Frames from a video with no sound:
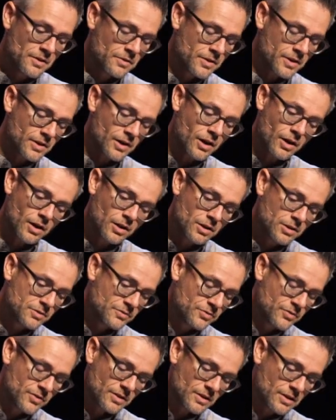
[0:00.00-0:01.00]
that all
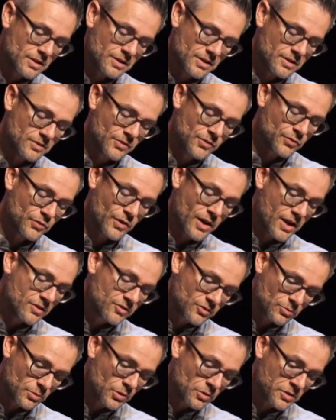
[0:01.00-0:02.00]
of his
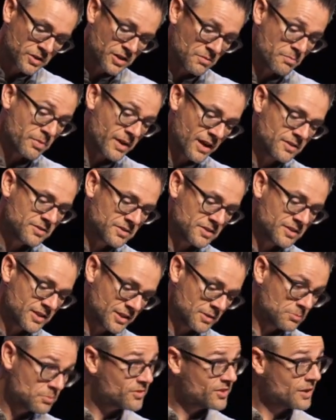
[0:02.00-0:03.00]
friends were going to abandon
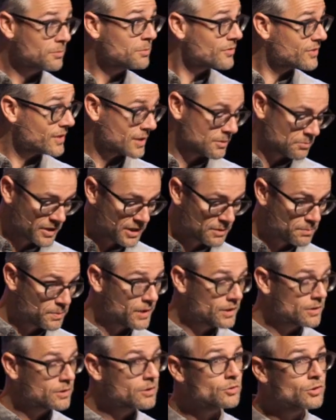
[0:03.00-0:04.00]
him, some of them, like
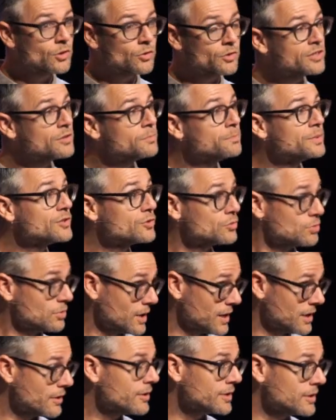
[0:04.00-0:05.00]
Peter, were going to
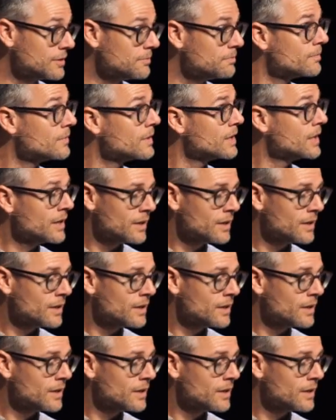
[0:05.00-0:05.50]
betray him,